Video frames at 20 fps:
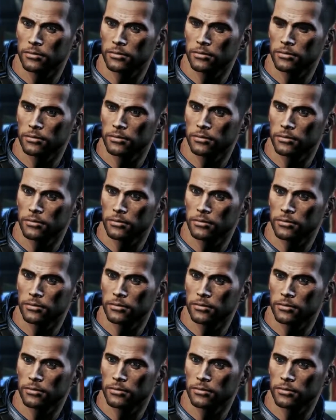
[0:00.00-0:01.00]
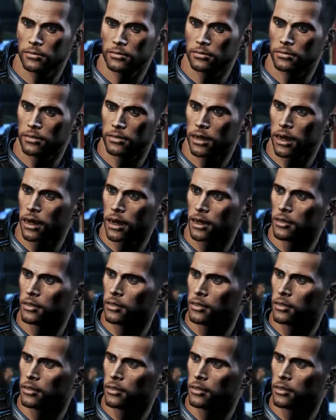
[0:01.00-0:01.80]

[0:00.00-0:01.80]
No one is speaking in this clip.